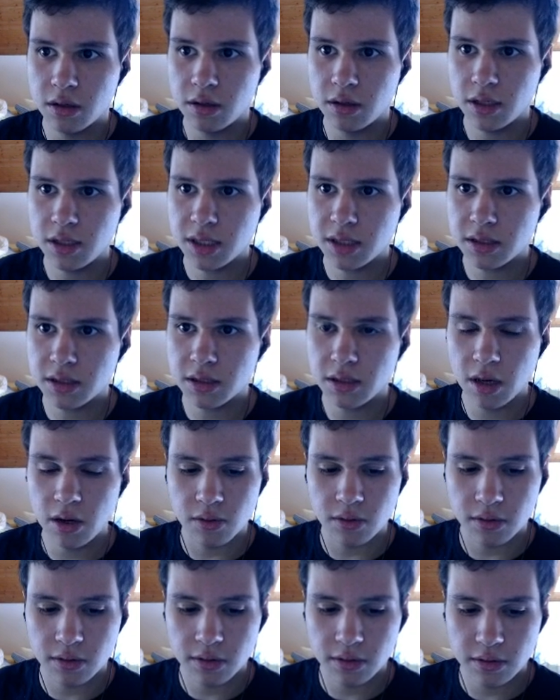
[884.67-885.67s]
Let's just
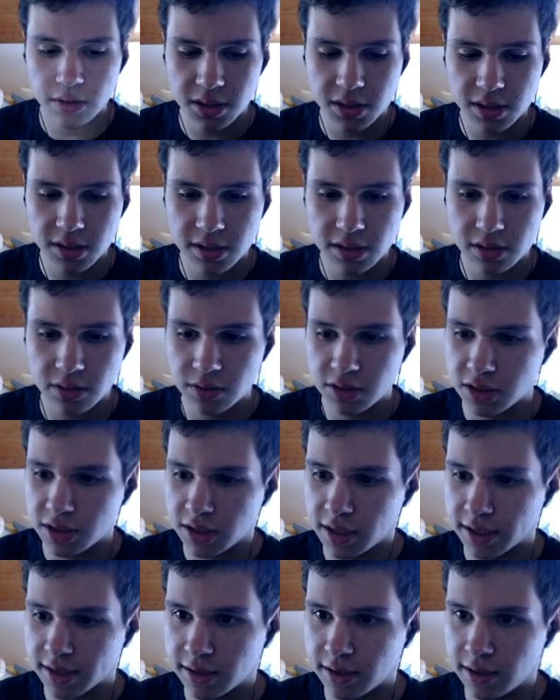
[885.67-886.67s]
go. Let's just go
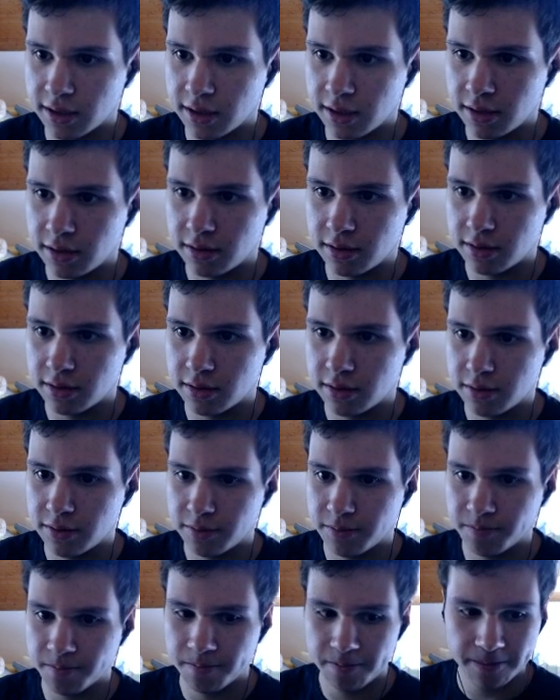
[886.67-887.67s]
check that.
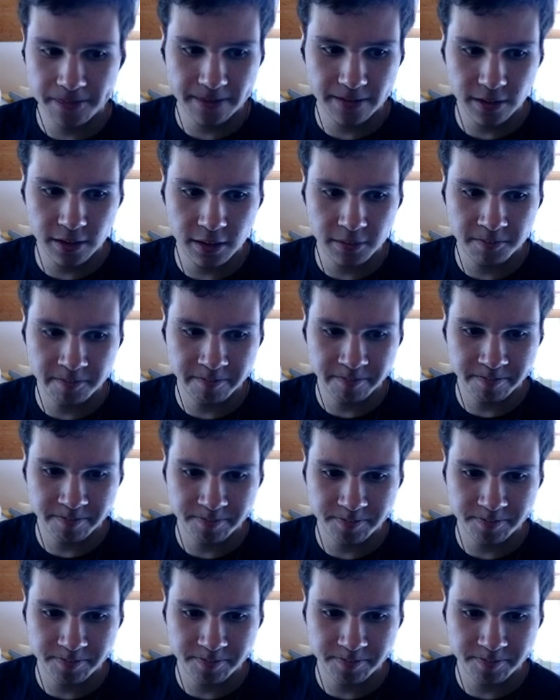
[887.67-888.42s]
Um